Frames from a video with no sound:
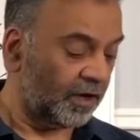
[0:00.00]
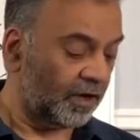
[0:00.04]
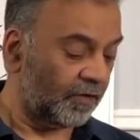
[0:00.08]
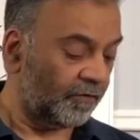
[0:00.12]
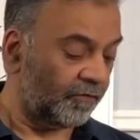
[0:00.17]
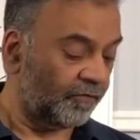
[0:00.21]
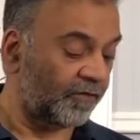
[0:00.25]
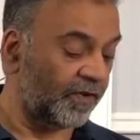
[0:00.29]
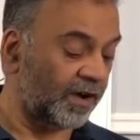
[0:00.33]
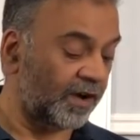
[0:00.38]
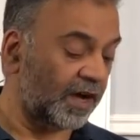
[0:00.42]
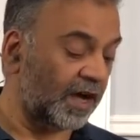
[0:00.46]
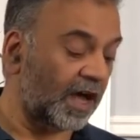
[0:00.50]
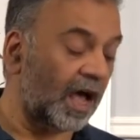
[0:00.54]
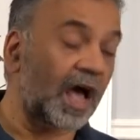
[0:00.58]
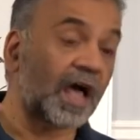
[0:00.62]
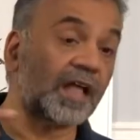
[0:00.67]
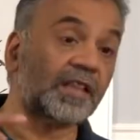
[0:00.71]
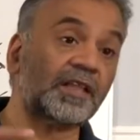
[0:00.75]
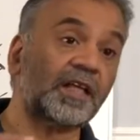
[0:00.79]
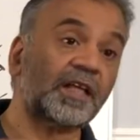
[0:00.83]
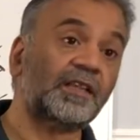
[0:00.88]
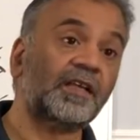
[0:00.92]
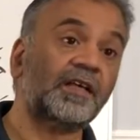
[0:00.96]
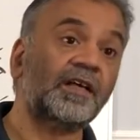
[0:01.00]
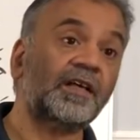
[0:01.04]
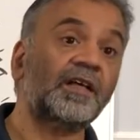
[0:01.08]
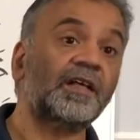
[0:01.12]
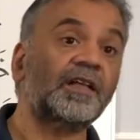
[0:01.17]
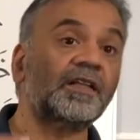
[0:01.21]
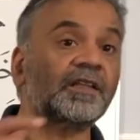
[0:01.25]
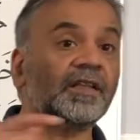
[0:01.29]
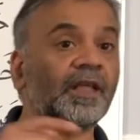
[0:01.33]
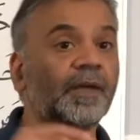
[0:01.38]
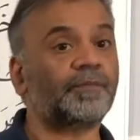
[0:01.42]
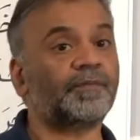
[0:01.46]
Fakadat
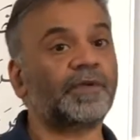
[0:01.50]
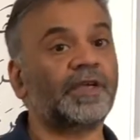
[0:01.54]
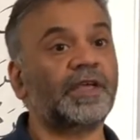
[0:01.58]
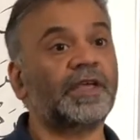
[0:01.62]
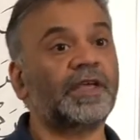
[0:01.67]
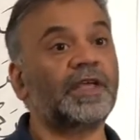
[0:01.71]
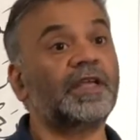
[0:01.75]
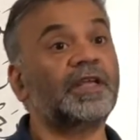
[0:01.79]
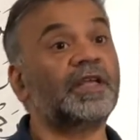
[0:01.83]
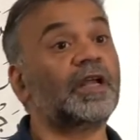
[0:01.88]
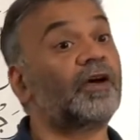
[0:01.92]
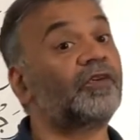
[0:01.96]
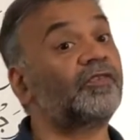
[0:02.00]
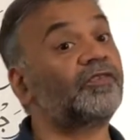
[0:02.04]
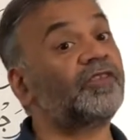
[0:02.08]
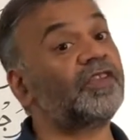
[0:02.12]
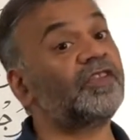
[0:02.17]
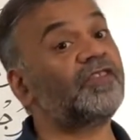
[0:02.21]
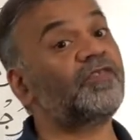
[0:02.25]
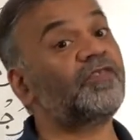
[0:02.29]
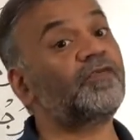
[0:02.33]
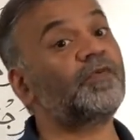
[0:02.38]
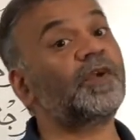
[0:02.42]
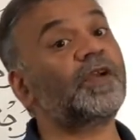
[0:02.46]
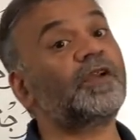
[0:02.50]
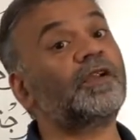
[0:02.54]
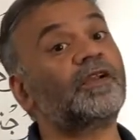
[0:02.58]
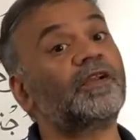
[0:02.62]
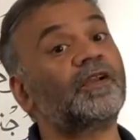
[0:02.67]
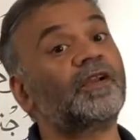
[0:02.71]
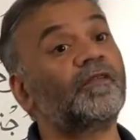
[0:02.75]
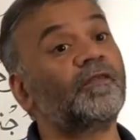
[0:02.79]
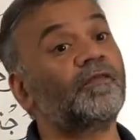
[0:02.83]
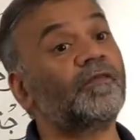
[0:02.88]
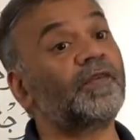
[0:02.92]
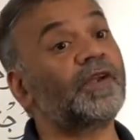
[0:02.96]
tabki. Now since
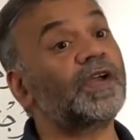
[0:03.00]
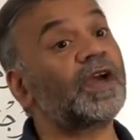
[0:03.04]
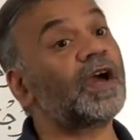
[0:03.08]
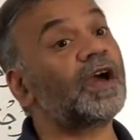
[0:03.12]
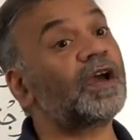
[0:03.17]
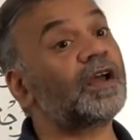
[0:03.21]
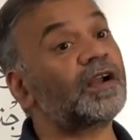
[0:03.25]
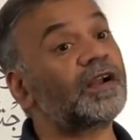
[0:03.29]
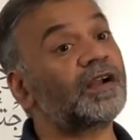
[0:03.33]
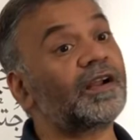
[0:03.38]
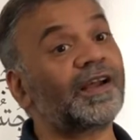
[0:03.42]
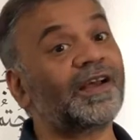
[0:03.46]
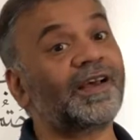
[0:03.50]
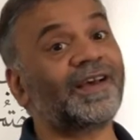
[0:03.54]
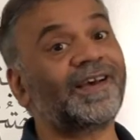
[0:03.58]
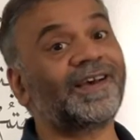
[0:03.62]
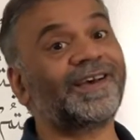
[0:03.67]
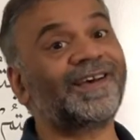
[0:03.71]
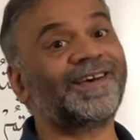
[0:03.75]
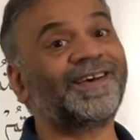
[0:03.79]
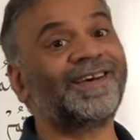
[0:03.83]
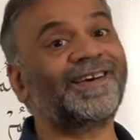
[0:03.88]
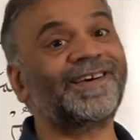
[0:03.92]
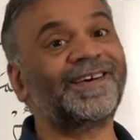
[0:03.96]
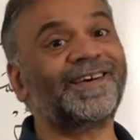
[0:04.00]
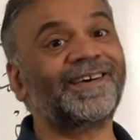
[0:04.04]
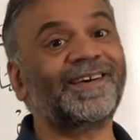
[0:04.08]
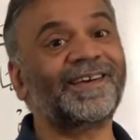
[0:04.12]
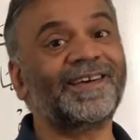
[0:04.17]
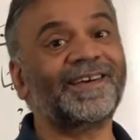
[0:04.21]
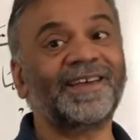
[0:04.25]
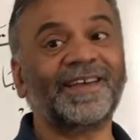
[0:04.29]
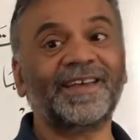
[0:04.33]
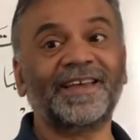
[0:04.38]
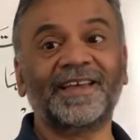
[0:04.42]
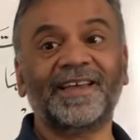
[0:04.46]
we are
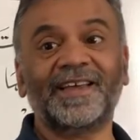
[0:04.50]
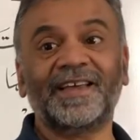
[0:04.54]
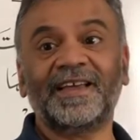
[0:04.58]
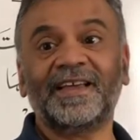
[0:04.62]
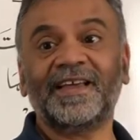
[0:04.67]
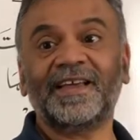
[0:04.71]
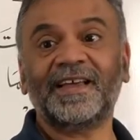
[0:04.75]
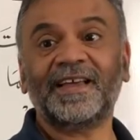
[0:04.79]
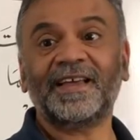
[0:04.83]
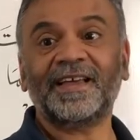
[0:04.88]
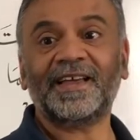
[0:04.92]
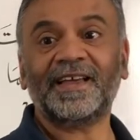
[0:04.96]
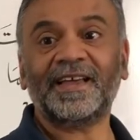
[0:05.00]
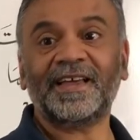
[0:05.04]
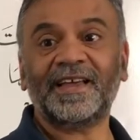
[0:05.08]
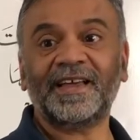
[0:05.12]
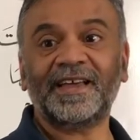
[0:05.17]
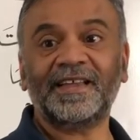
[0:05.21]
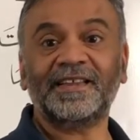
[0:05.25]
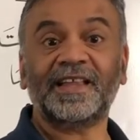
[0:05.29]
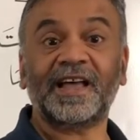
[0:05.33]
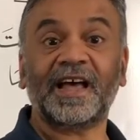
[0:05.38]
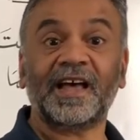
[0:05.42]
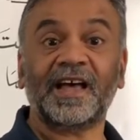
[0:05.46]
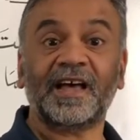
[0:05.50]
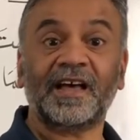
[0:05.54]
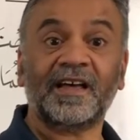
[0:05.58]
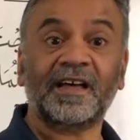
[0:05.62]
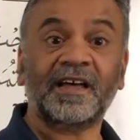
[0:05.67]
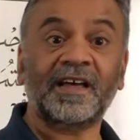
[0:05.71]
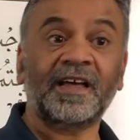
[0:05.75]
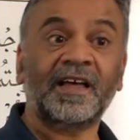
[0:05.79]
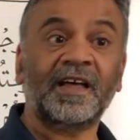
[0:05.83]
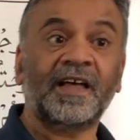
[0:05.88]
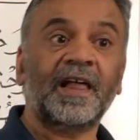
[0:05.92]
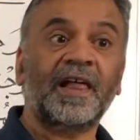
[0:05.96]
in
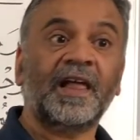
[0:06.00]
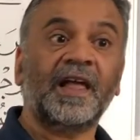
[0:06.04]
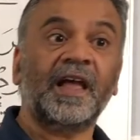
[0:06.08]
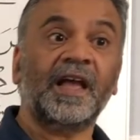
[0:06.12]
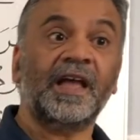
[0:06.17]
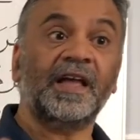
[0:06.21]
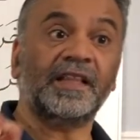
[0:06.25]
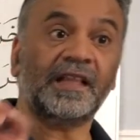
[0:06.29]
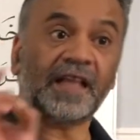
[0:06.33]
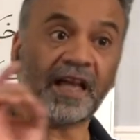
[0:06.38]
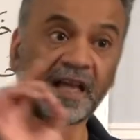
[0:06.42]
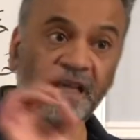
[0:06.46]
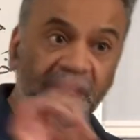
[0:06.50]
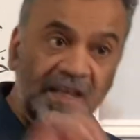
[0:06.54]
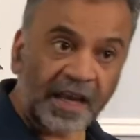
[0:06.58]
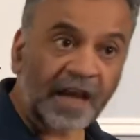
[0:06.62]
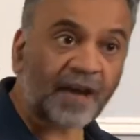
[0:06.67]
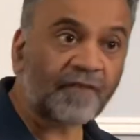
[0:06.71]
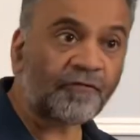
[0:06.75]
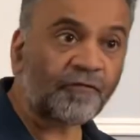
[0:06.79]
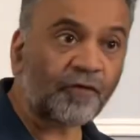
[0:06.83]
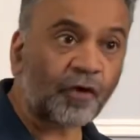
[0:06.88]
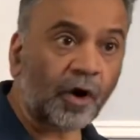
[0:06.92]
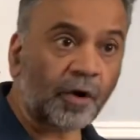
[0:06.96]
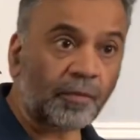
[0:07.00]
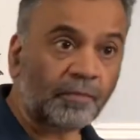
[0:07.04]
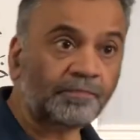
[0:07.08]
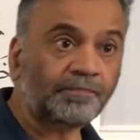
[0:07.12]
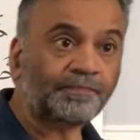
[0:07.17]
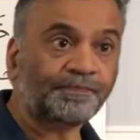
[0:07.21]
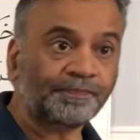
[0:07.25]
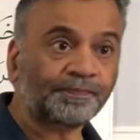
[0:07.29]
the here form,